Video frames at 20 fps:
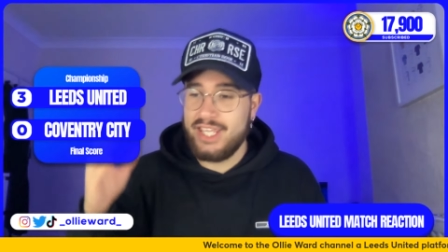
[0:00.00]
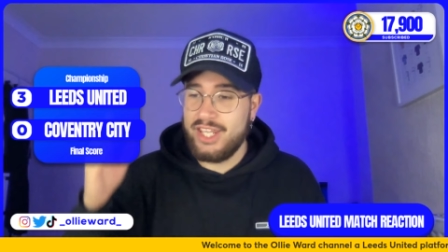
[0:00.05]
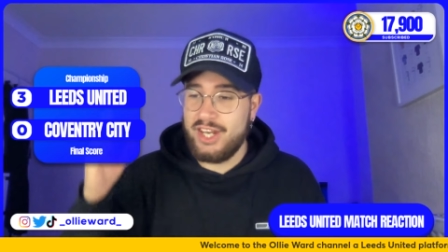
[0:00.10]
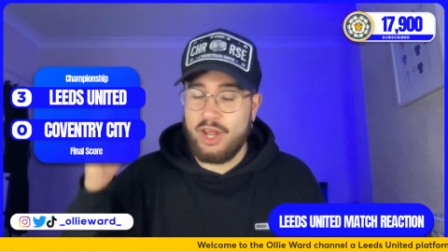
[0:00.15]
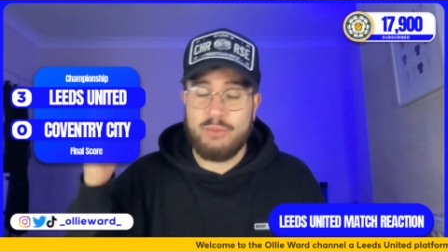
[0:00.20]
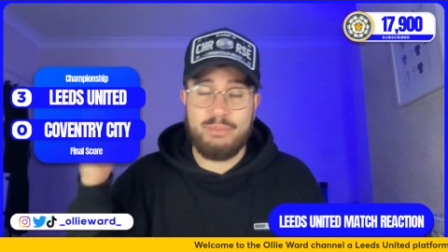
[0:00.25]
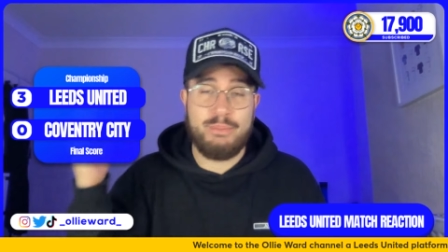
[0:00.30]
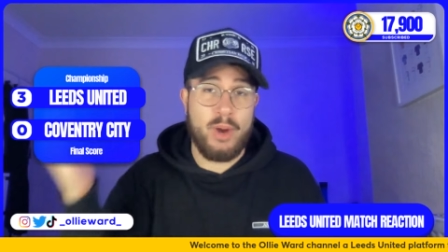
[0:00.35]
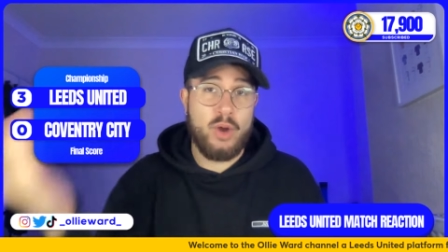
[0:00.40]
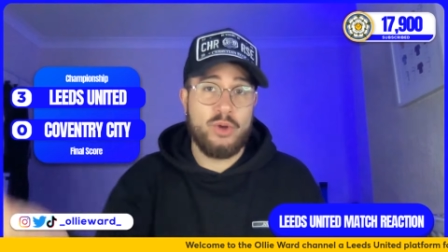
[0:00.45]
You
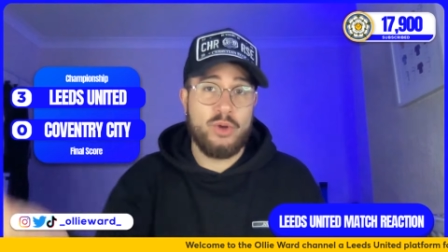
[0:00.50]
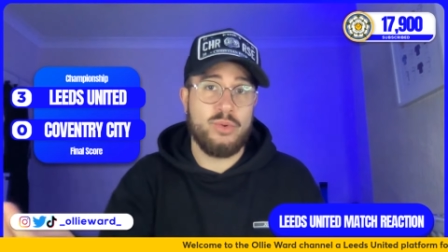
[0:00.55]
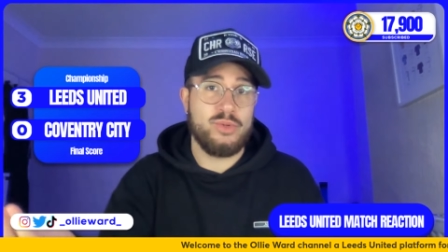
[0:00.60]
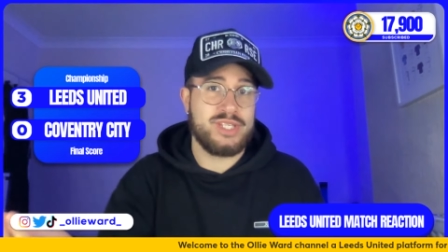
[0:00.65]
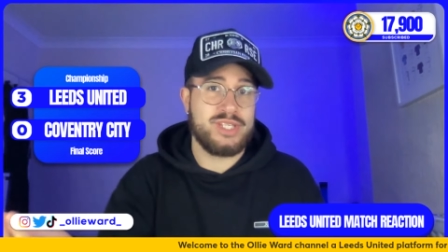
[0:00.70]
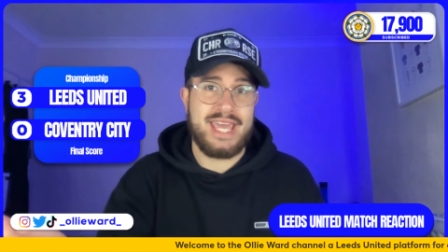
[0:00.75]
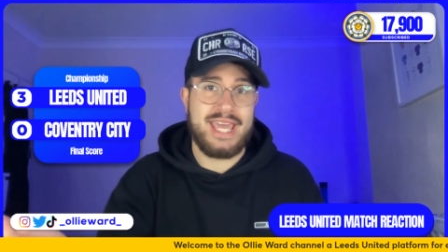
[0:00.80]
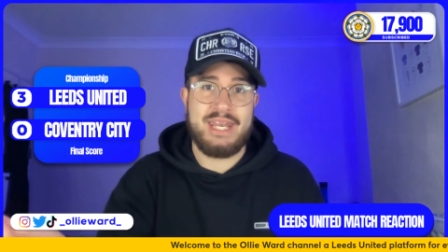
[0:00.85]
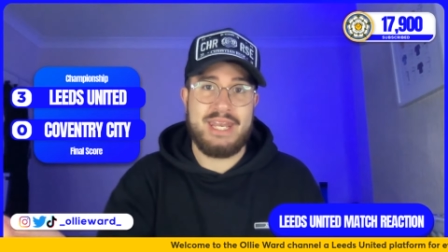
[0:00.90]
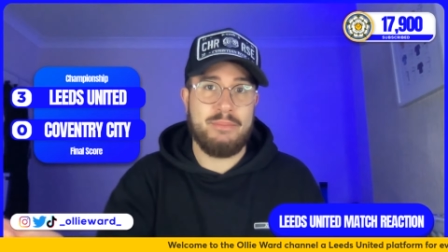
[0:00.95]
know, Bogle
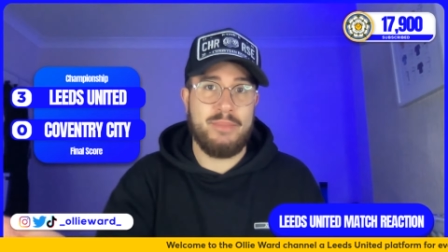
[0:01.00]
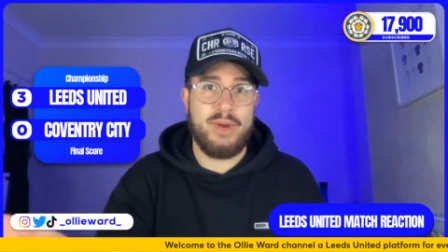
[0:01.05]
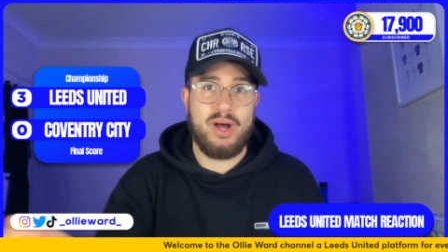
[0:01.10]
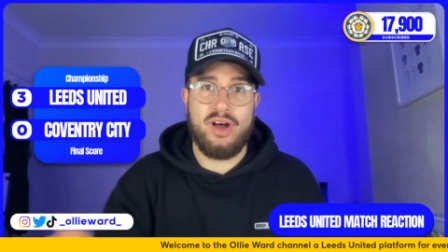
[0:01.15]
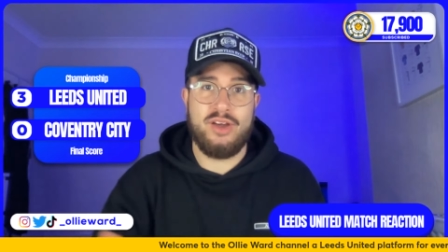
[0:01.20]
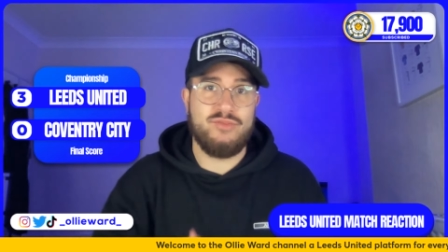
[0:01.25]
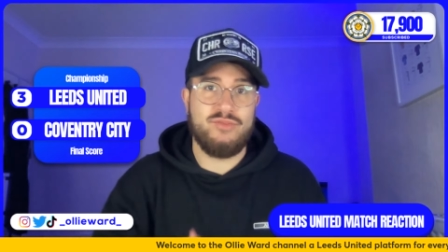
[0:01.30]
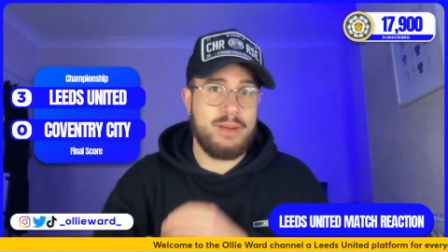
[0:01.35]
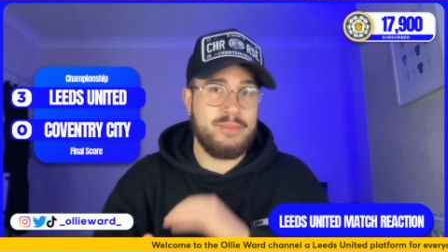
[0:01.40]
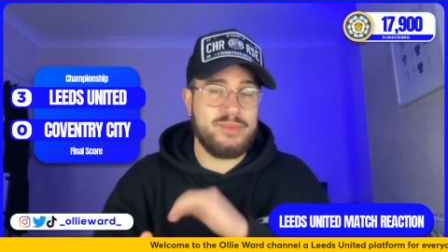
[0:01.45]
was getting in
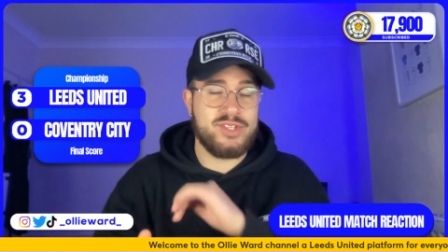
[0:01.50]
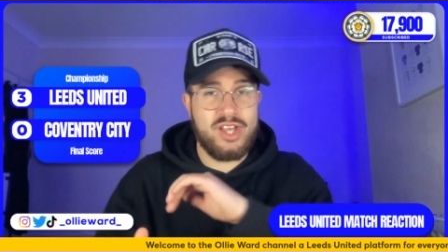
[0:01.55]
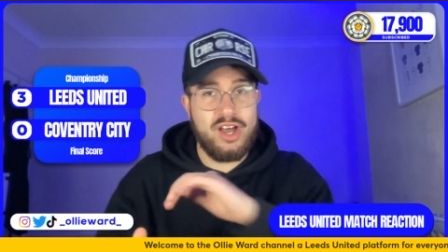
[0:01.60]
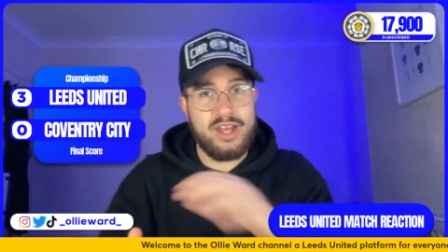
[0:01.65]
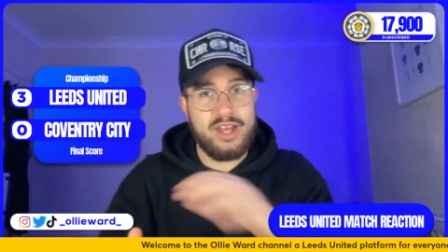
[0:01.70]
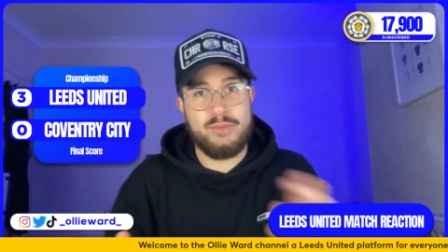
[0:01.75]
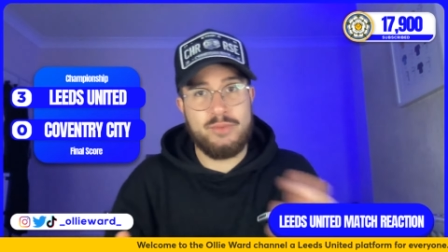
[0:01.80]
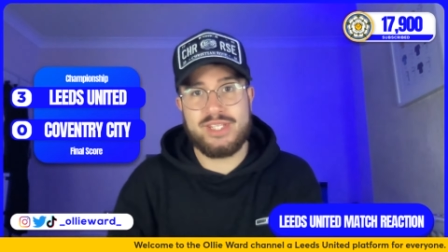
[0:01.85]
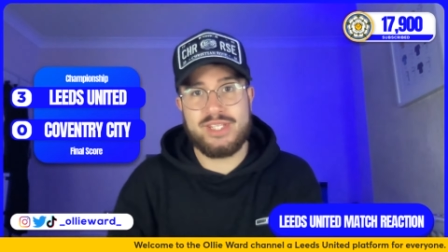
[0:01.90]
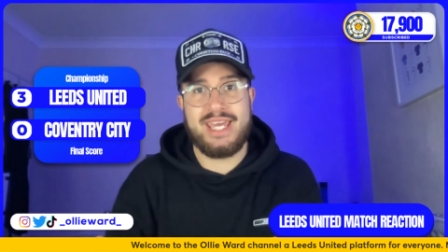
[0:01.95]
behind,
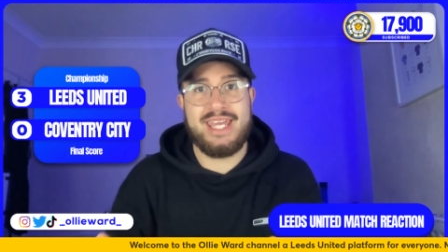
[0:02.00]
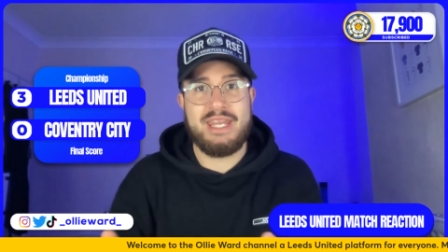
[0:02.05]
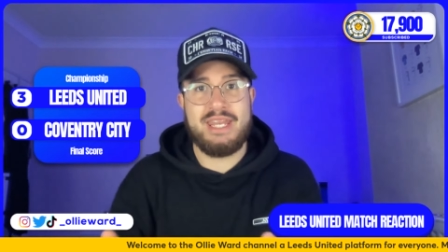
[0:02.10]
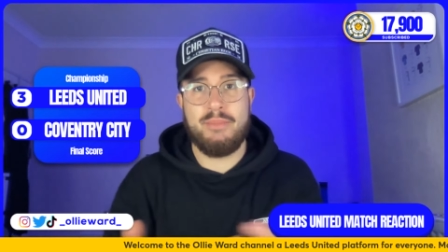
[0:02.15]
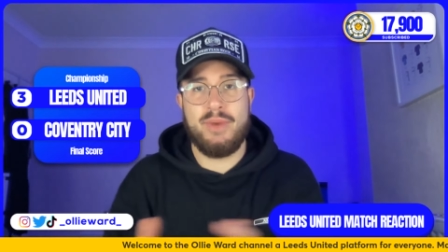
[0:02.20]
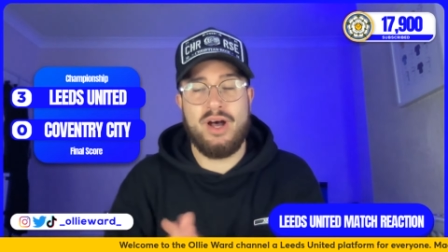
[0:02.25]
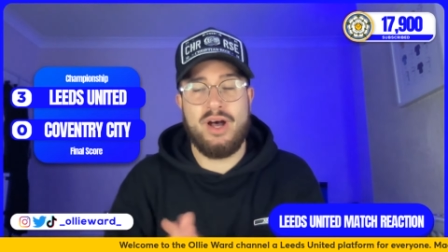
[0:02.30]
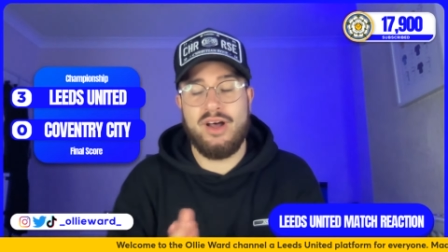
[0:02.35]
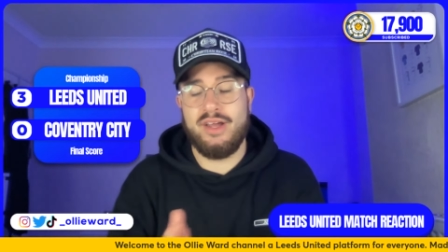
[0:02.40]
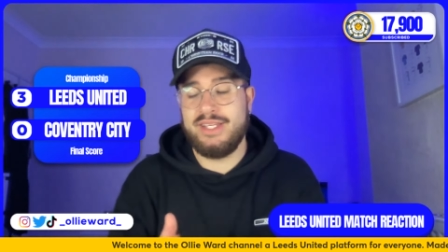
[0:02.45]
Ramazani was getting
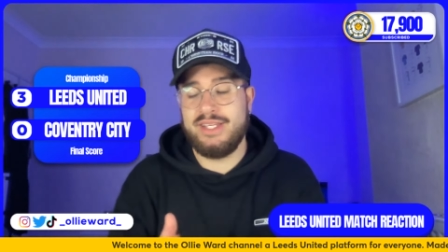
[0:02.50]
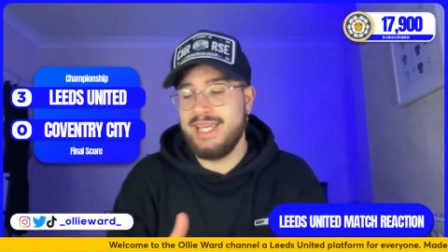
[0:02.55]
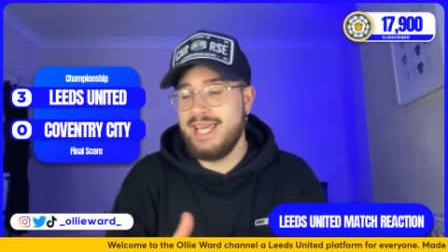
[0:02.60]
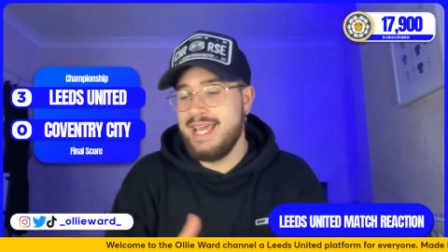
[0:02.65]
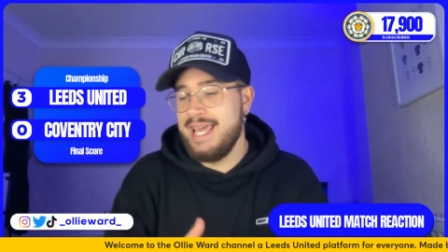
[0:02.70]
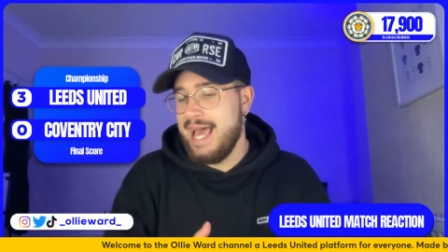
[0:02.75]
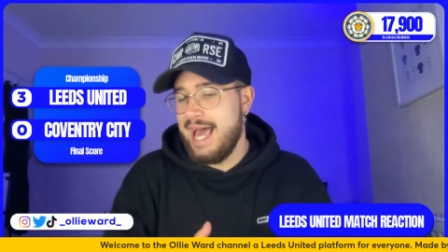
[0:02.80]
in behind.